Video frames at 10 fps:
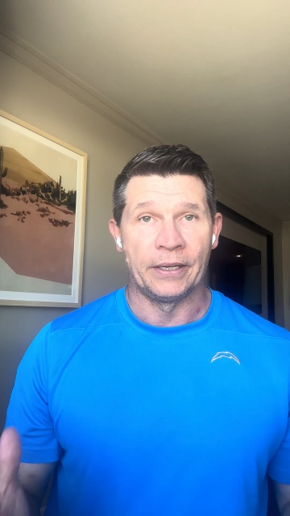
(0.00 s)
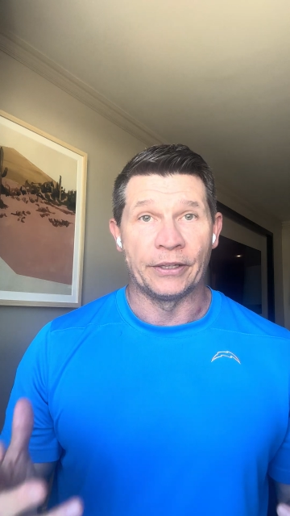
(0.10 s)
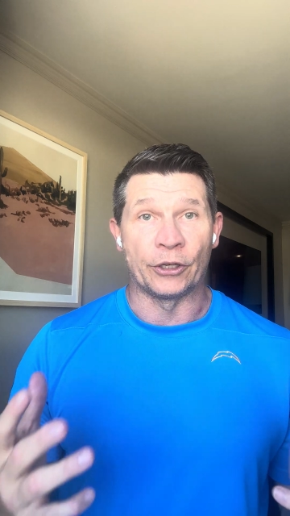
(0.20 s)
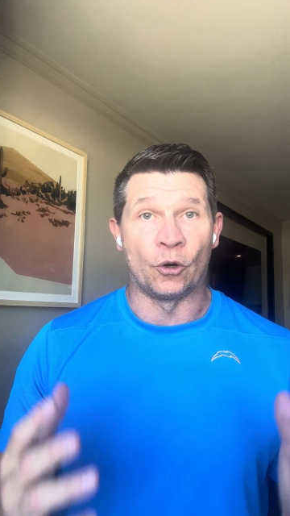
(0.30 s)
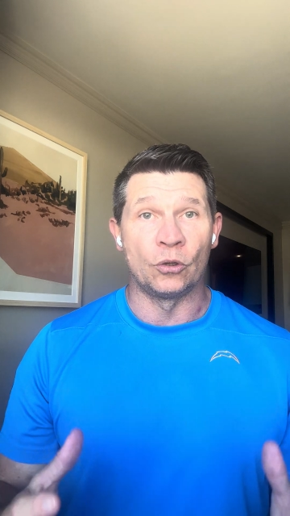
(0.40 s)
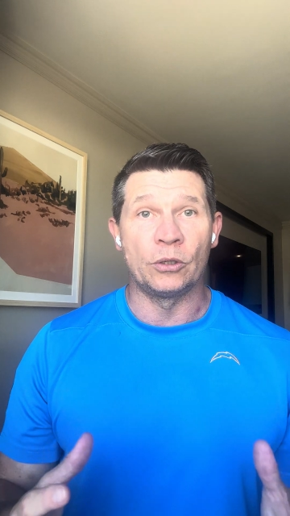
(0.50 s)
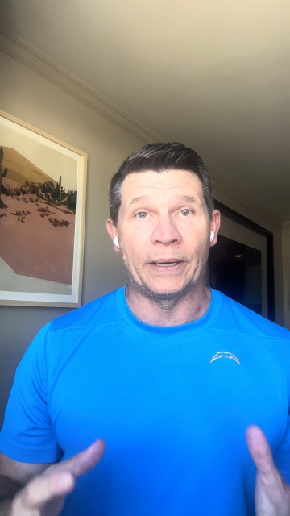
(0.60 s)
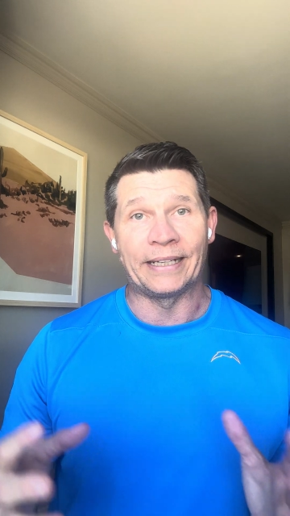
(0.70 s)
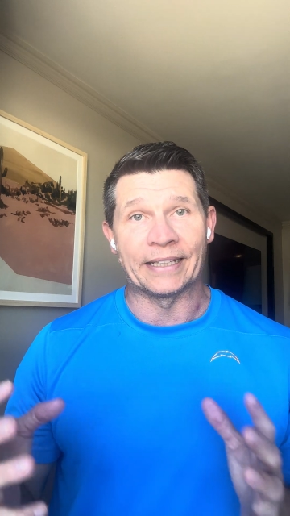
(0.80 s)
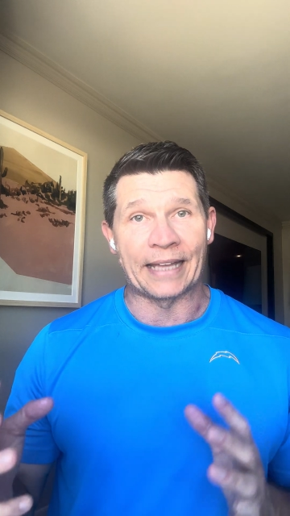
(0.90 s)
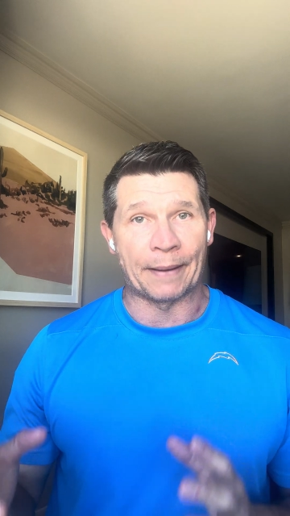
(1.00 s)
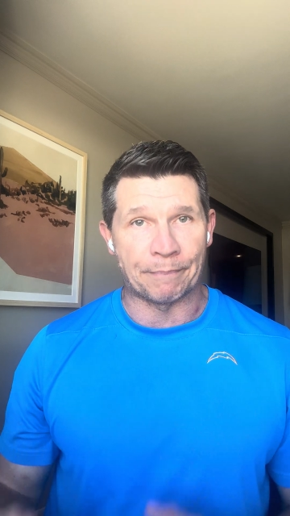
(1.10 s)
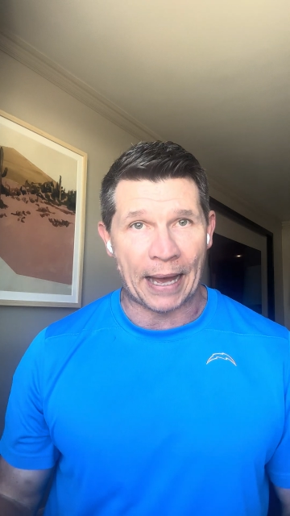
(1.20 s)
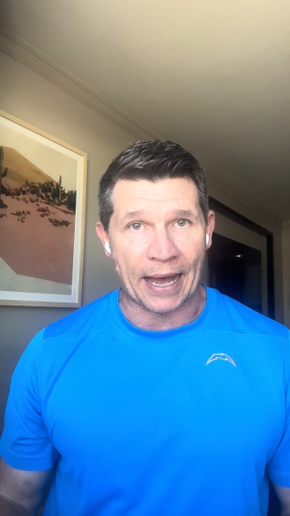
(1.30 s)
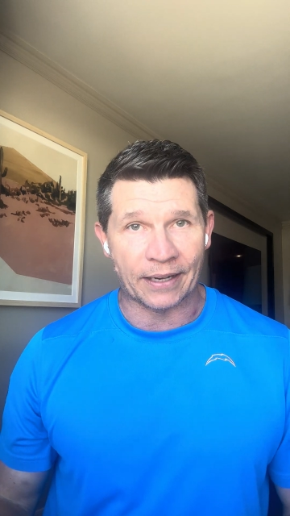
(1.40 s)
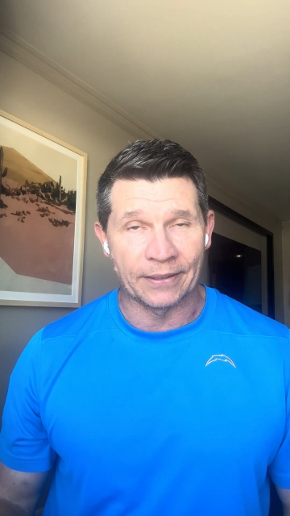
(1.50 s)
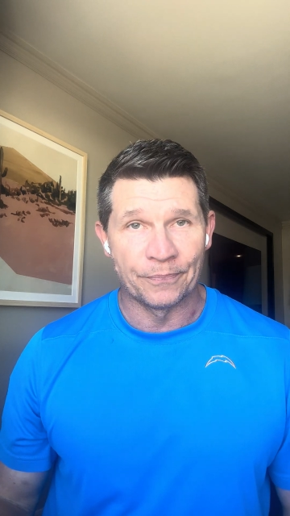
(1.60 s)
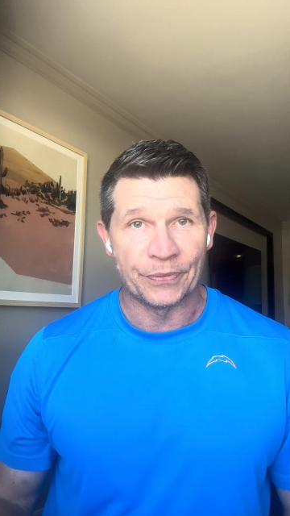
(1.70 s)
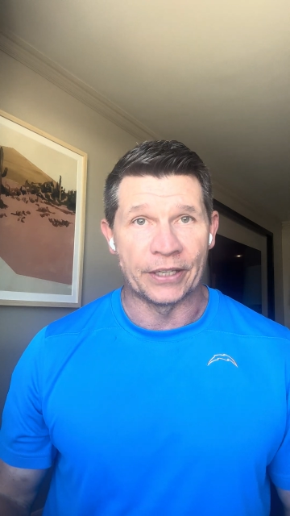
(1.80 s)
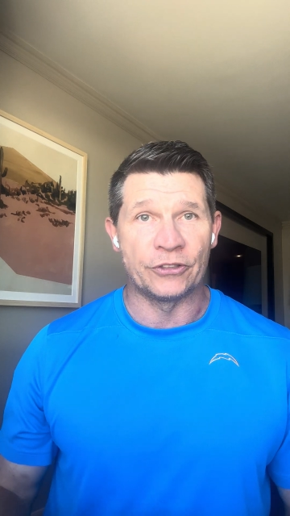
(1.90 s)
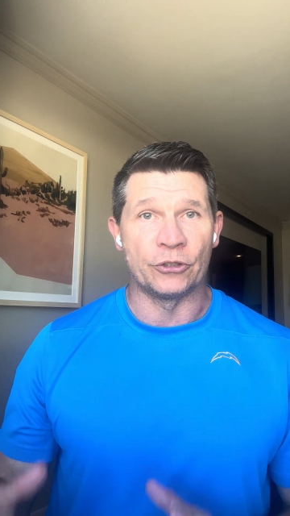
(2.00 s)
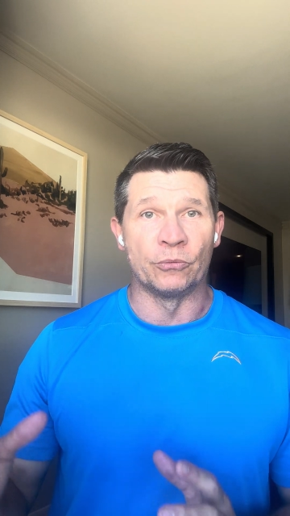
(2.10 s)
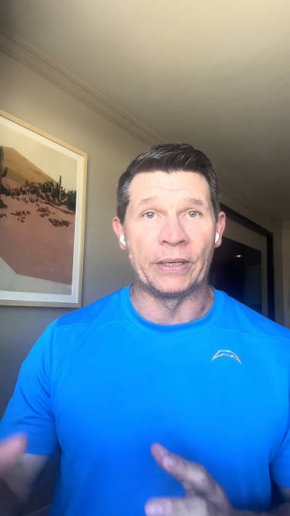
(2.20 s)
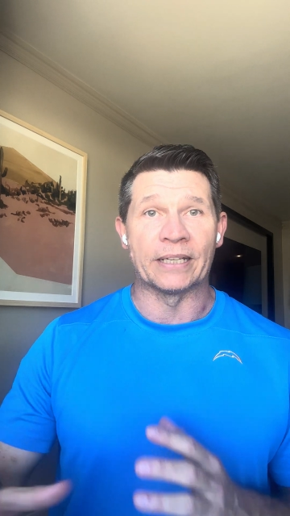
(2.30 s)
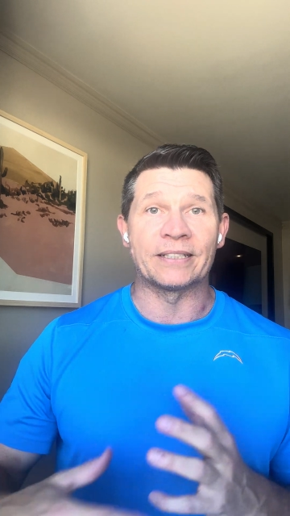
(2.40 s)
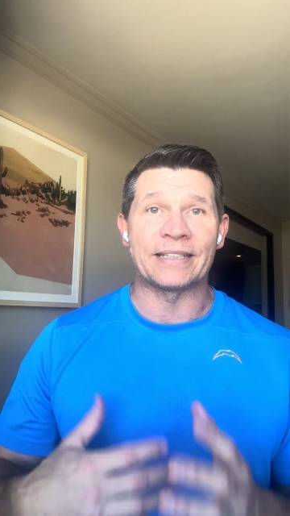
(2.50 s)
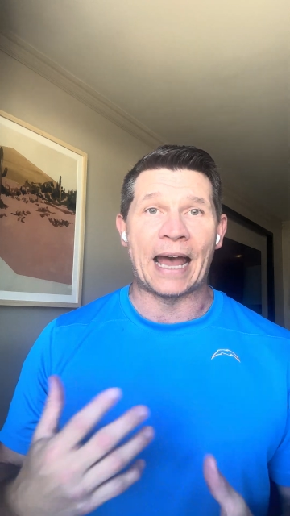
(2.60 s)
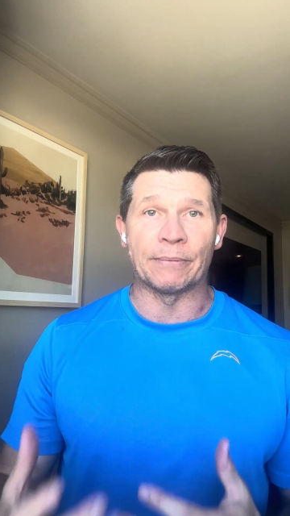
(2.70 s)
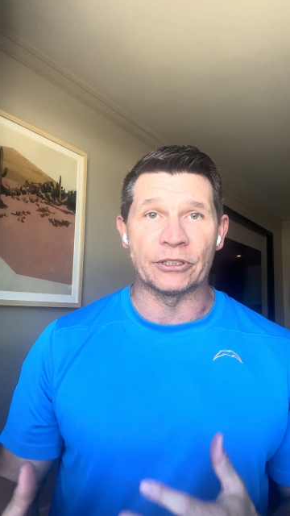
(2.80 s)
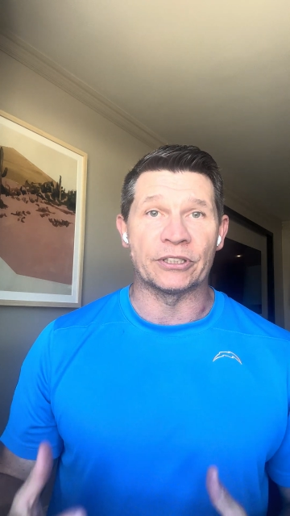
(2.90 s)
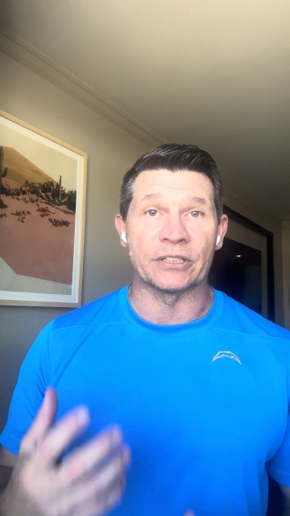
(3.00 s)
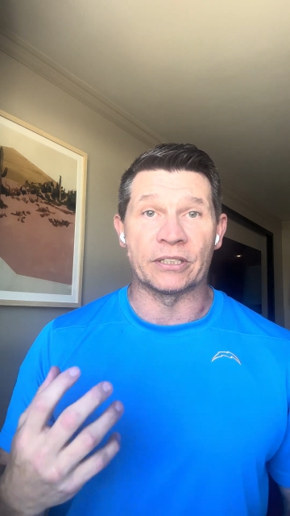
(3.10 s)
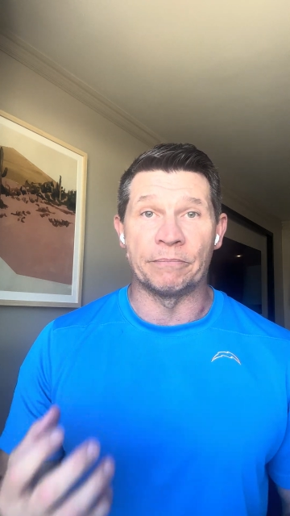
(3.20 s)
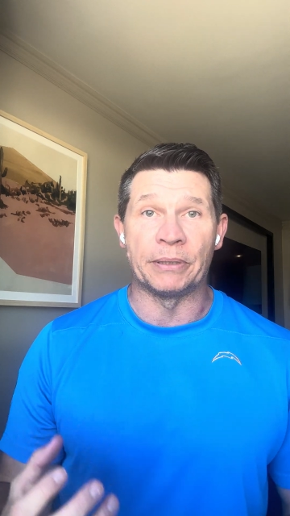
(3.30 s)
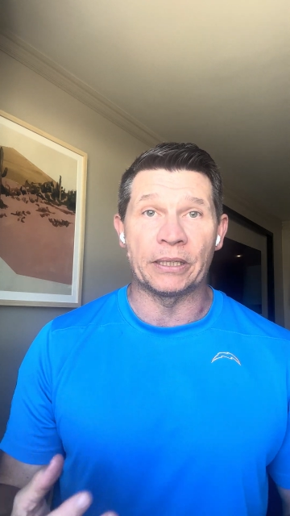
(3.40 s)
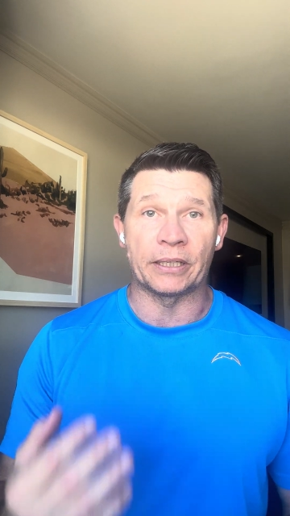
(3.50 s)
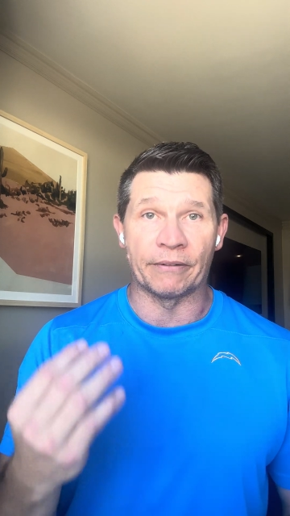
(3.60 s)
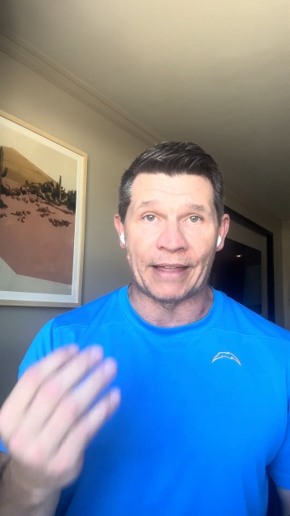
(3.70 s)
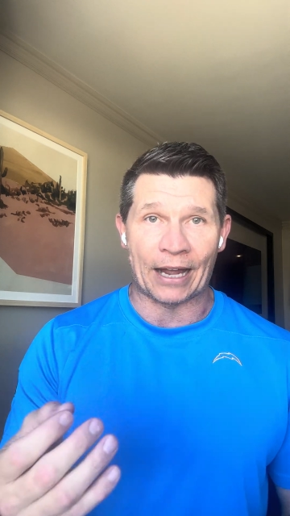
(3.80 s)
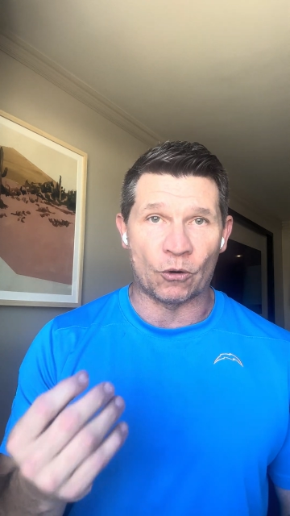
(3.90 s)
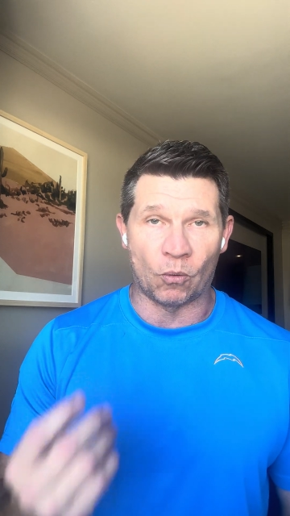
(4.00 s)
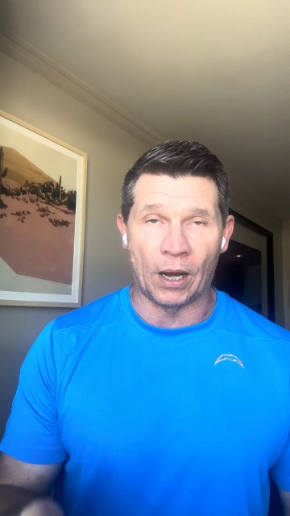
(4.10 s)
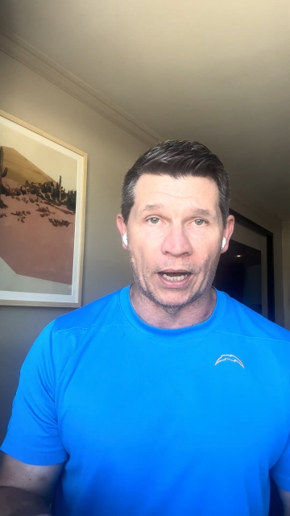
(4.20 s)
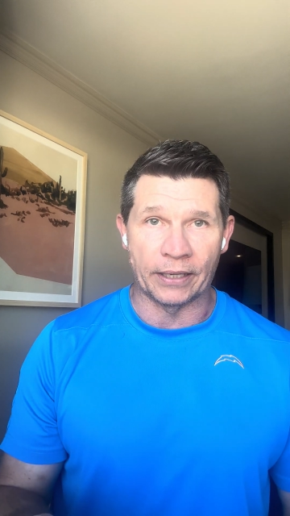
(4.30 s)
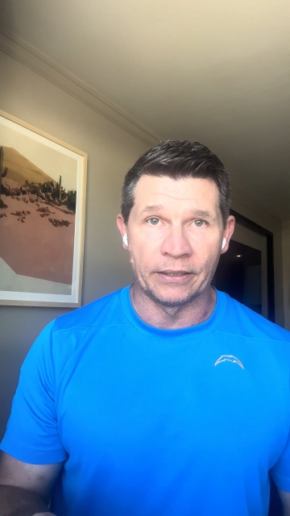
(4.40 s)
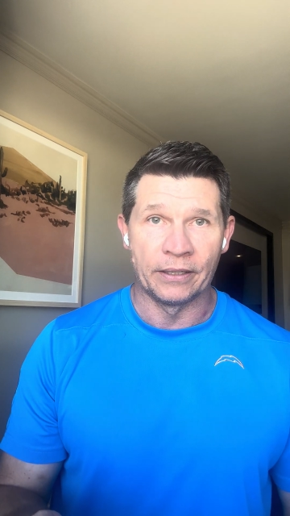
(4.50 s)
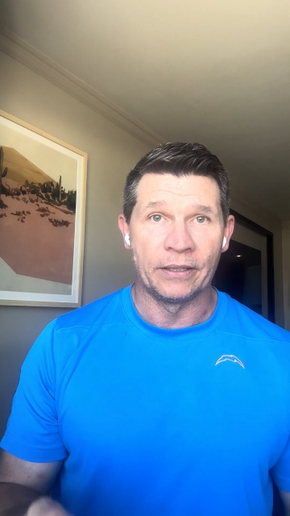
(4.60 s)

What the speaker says: The only way to get that back is to reestablish the stability of that quad